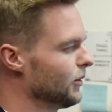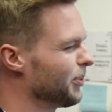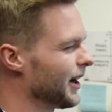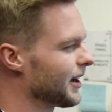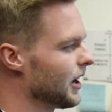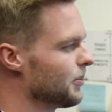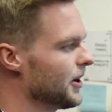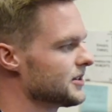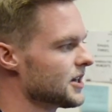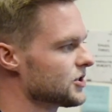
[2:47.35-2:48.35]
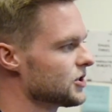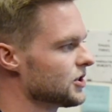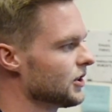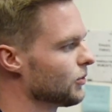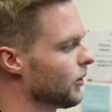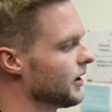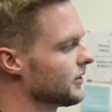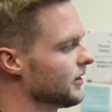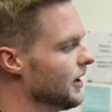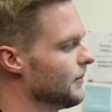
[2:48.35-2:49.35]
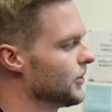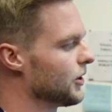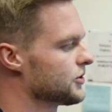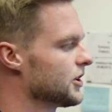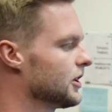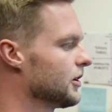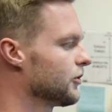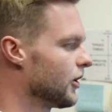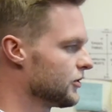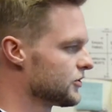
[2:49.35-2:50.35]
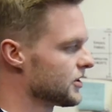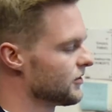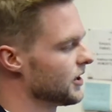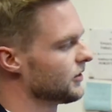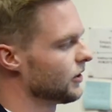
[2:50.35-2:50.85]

but I gotta pay attention to these ones that are sitting there for 107 days,